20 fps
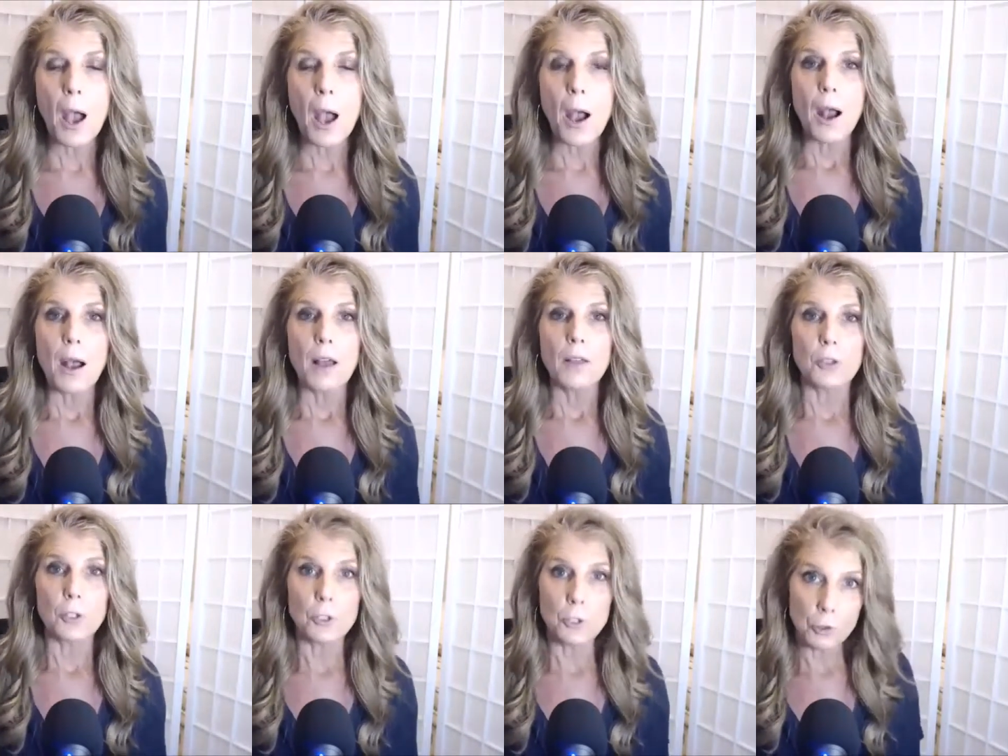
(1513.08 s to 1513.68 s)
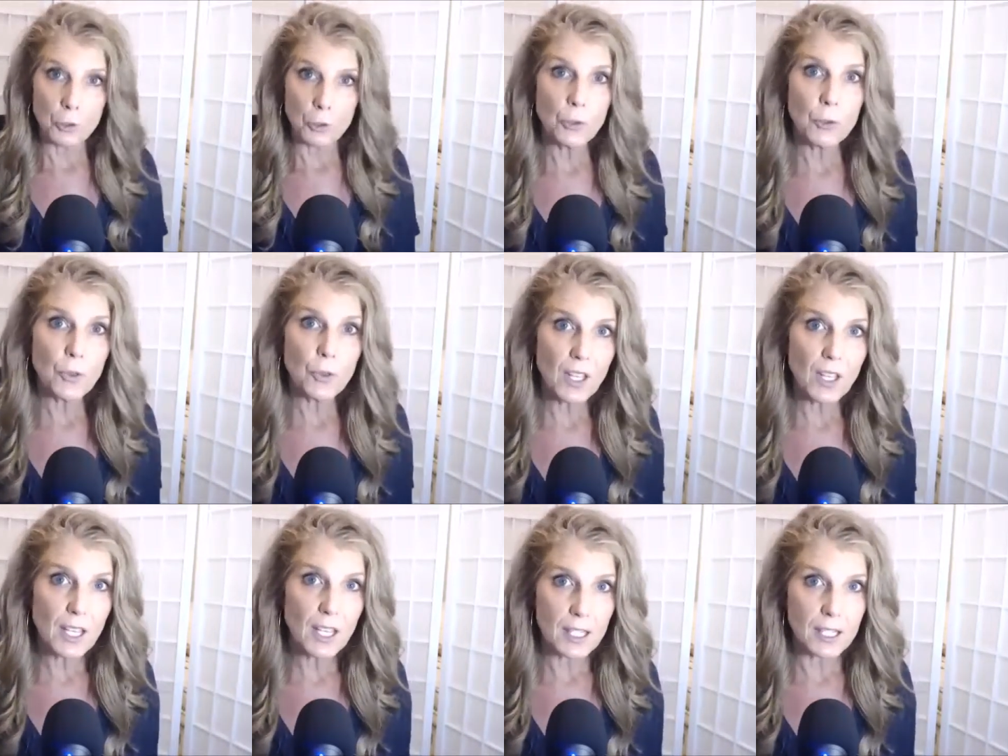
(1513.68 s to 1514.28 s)
The truth
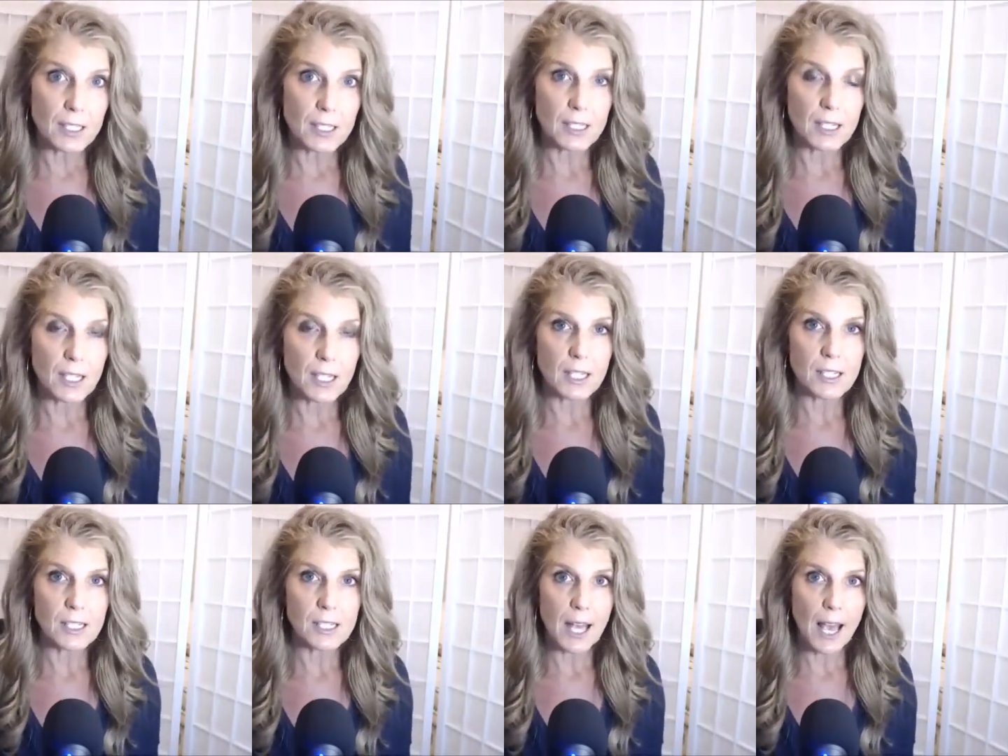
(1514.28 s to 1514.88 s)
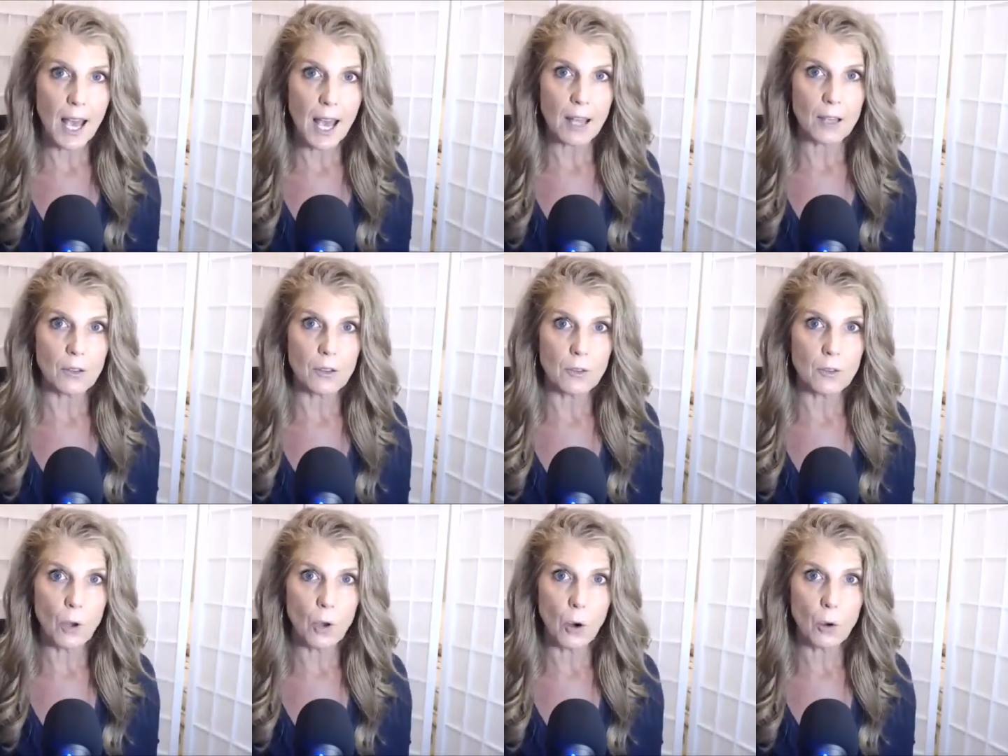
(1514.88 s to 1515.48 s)
is that
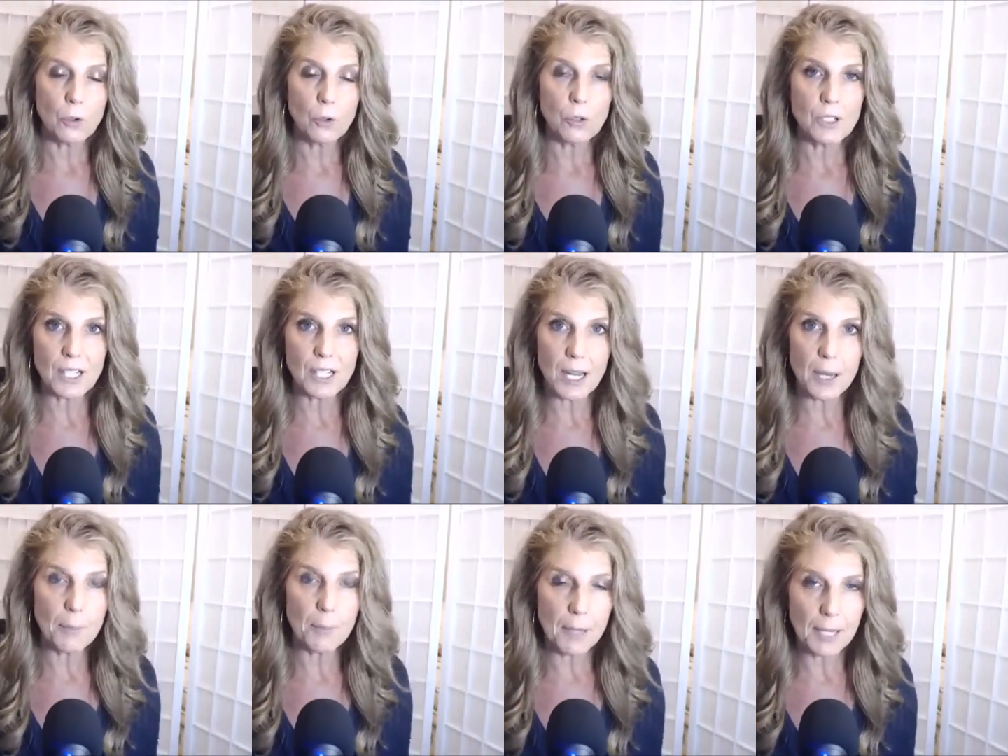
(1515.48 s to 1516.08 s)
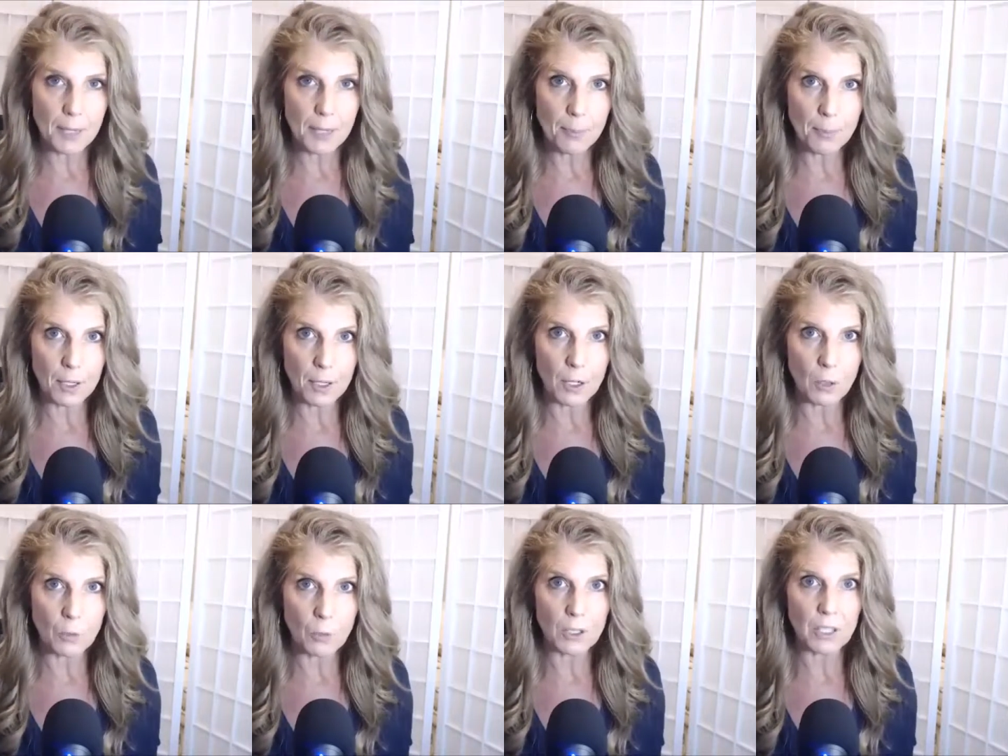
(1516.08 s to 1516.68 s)
those same
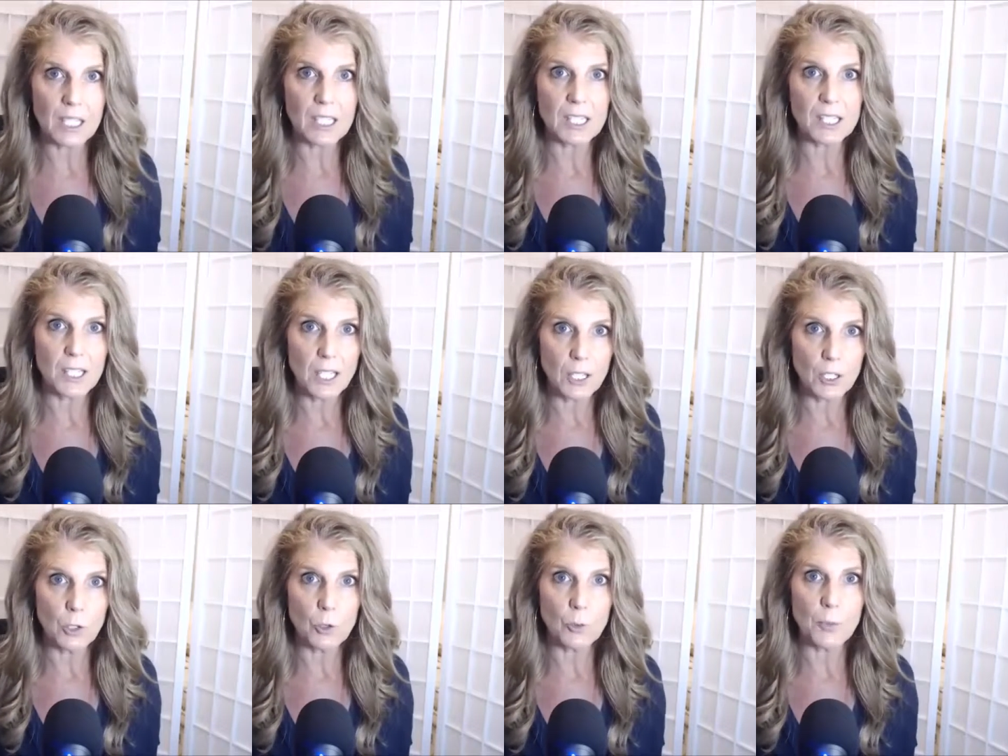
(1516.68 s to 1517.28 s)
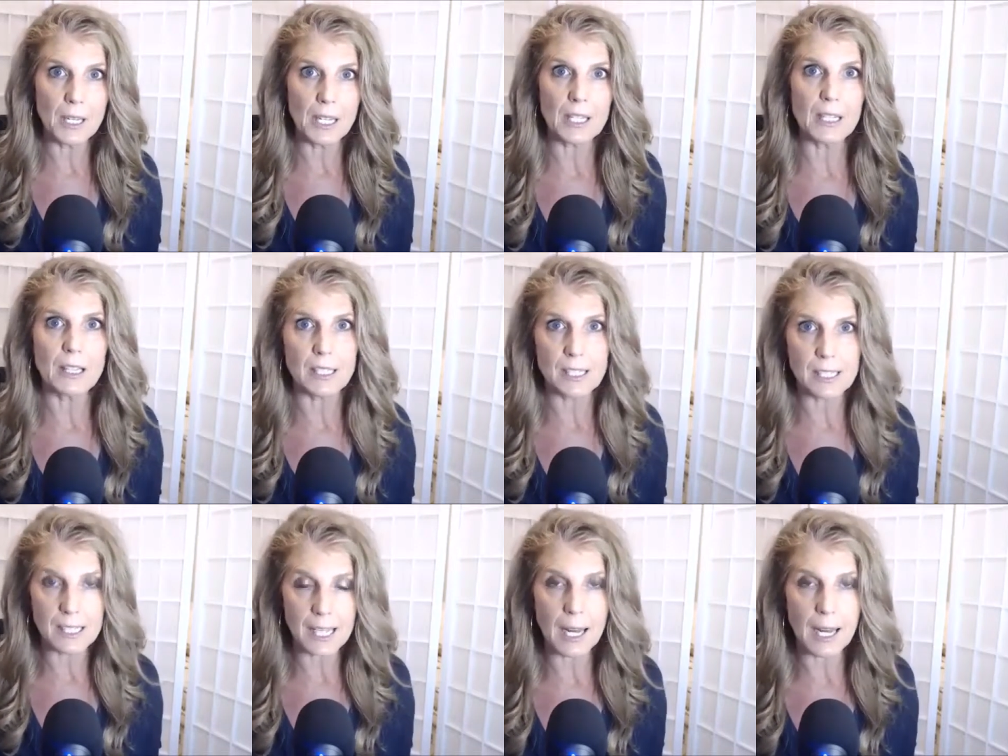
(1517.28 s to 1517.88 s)
people will continue being the
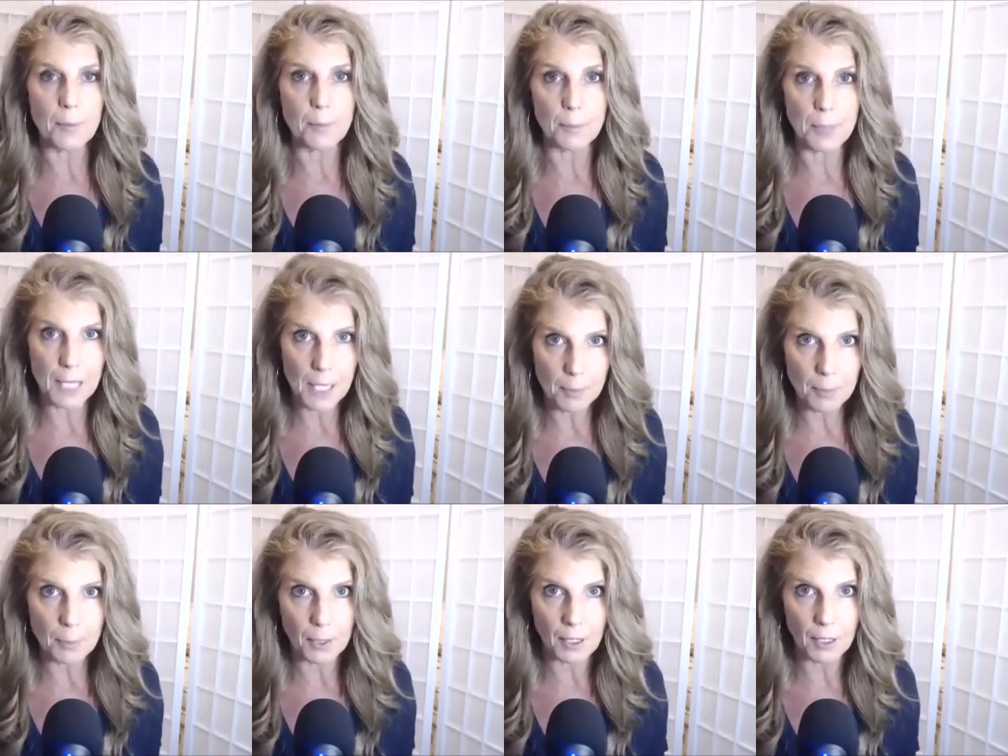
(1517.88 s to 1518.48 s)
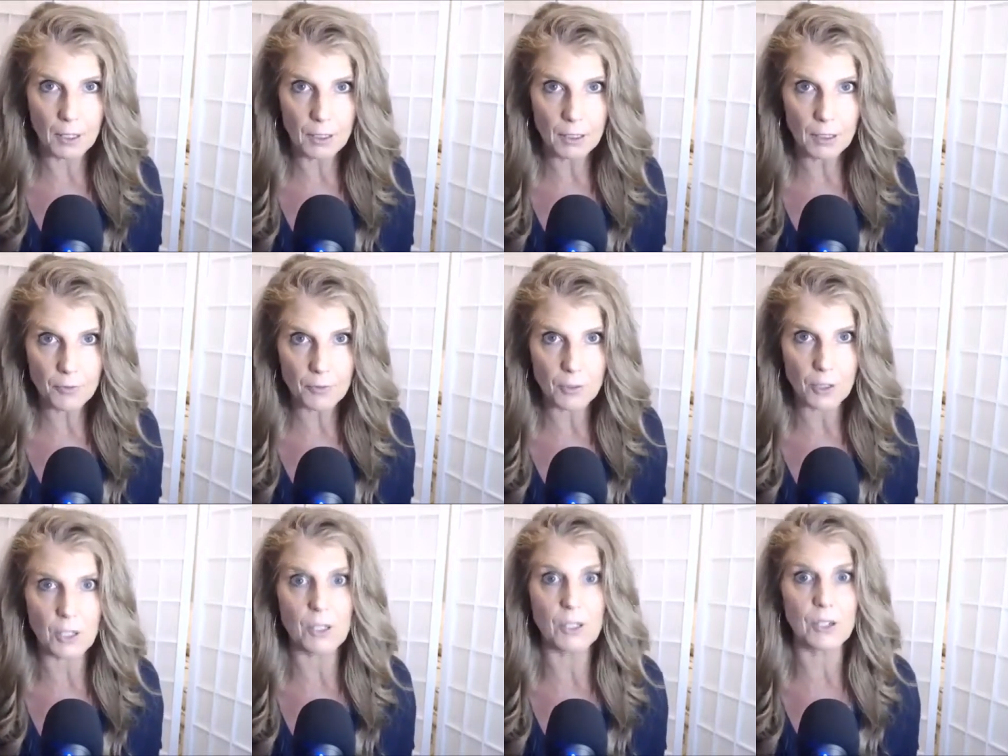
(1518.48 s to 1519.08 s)
same people
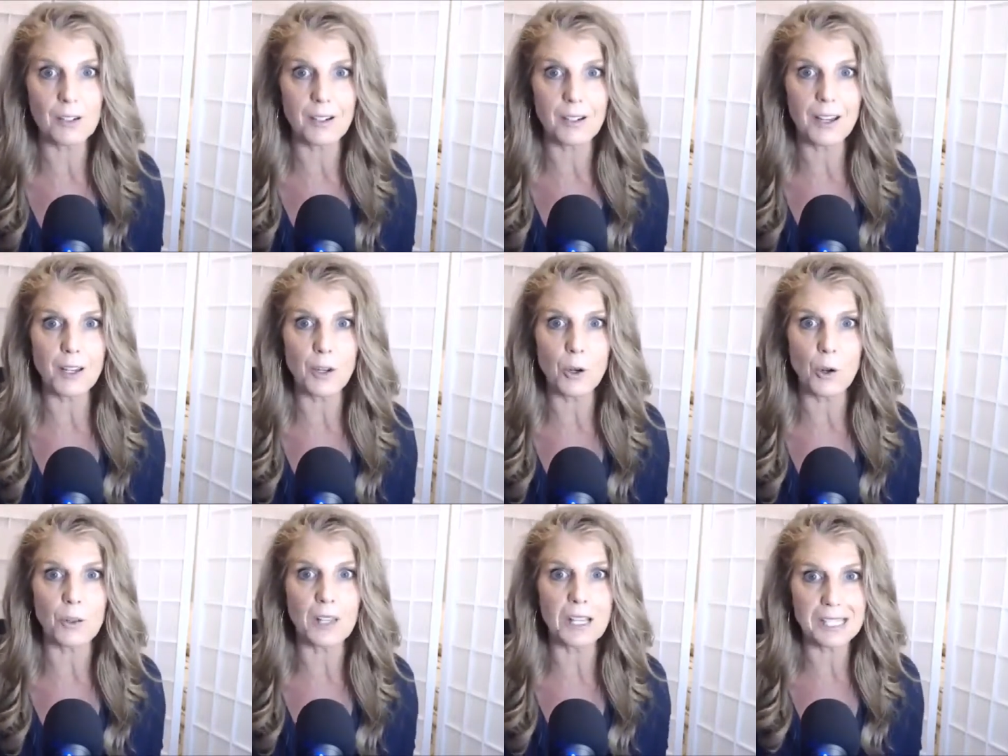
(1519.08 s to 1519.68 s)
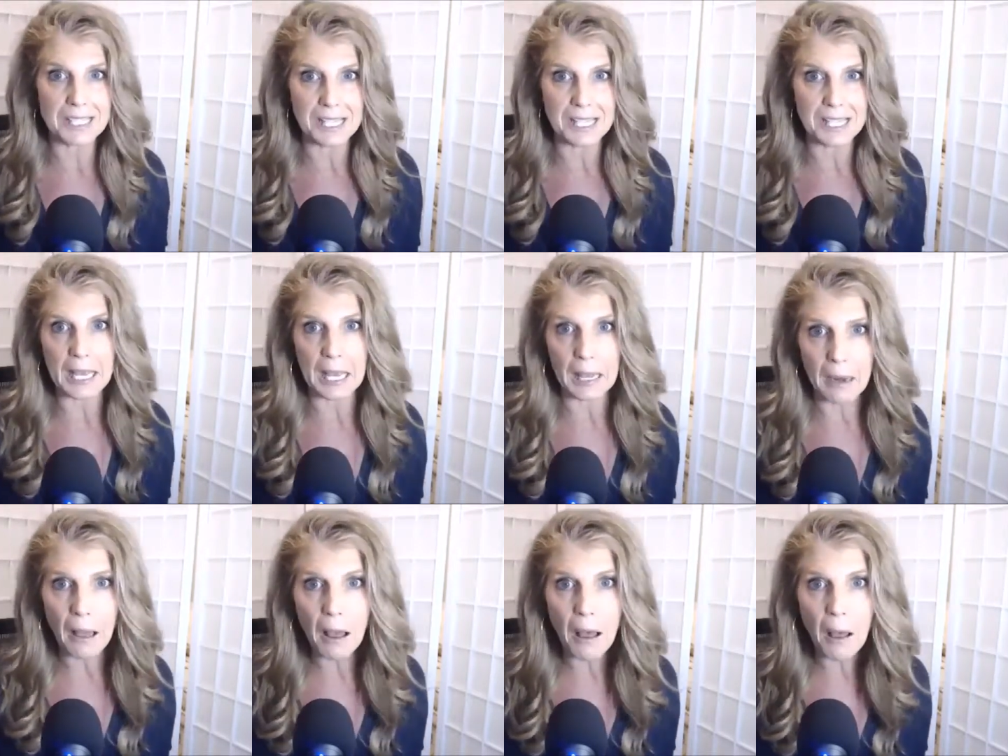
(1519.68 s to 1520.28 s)
for, unless they
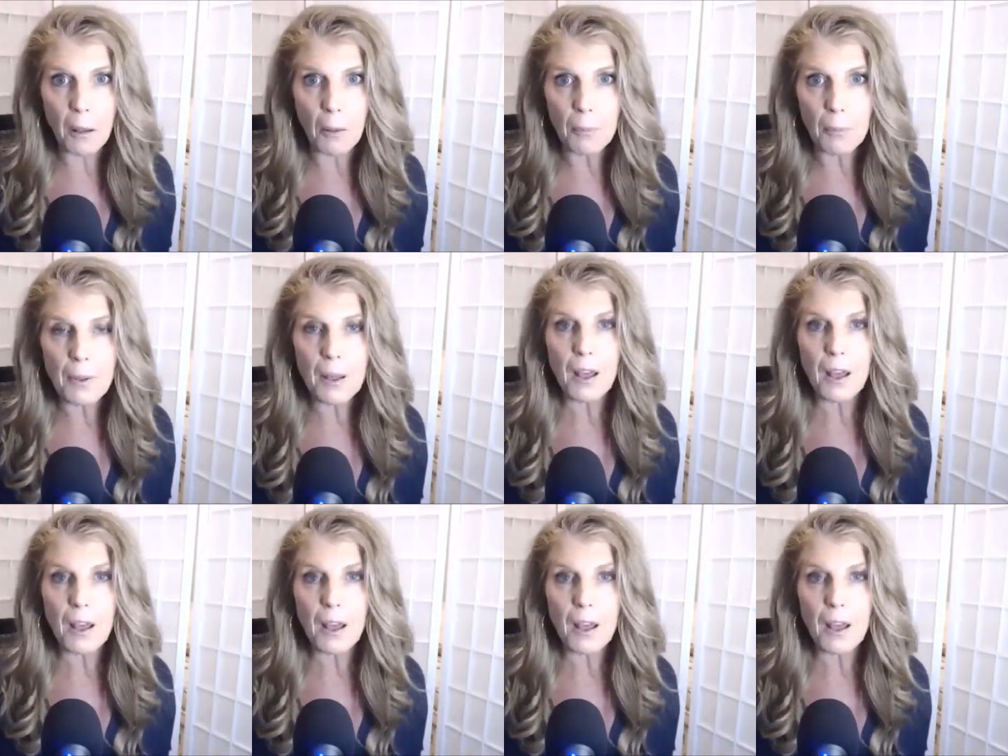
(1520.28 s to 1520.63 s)
get help,